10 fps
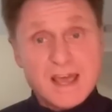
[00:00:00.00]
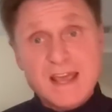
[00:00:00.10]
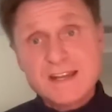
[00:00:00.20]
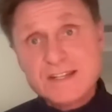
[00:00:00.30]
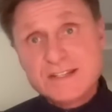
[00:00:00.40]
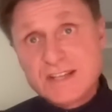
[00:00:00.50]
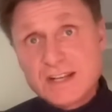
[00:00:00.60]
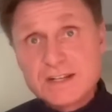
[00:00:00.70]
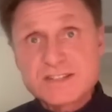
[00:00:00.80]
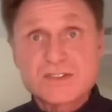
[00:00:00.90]
and he
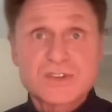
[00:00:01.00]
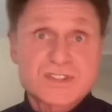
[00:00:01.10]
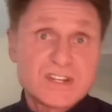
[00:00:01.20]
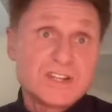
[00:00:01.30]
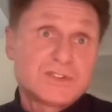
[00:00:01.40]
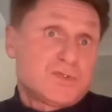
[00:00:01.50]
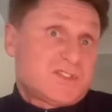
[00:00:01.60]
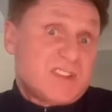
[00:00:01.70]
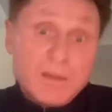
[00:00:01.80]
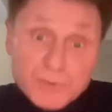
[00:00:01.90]
didn't succeed to
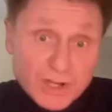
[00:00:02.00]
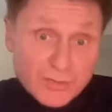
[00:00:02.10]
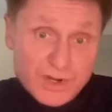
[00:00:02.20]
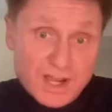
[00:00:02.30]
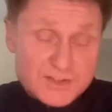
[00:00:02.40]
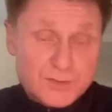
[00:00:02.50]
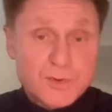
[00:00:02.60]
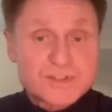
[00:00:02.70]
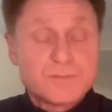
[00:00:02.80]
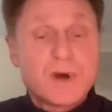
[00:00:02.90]
some degree, I
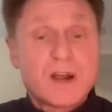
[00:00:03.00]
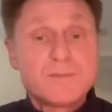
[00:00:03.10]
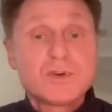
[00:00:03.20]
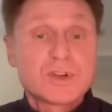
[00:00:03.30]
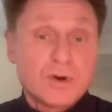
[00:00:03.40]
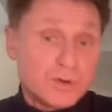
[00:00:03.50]
suppose, at Bayern Munich.